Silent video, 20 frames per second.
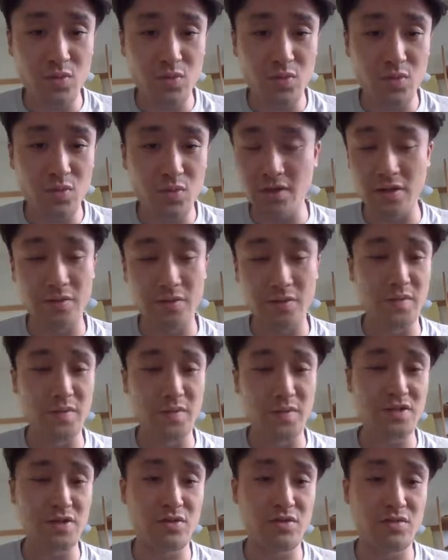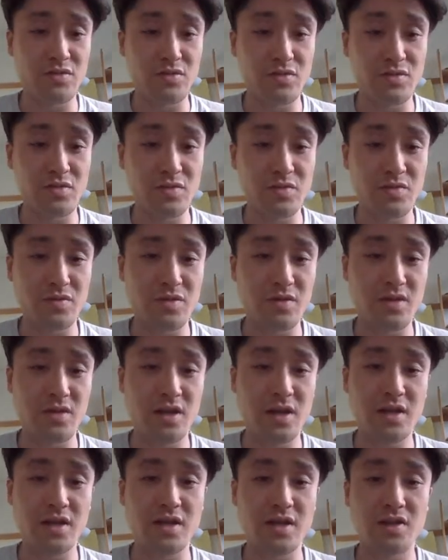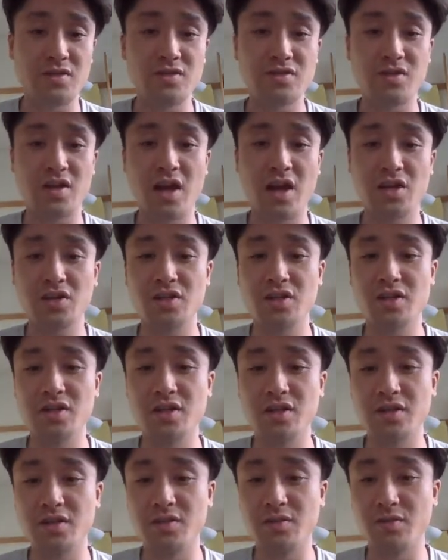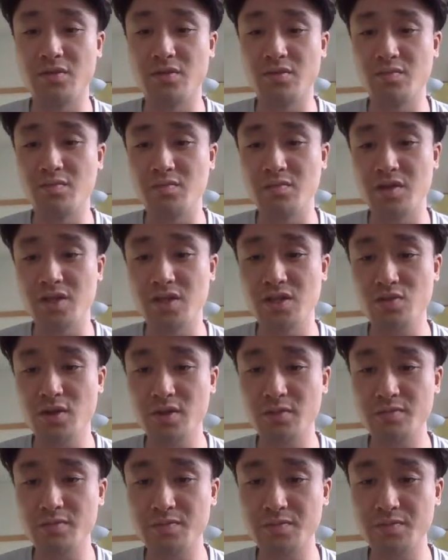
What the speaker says: instead of that, it's actually this one,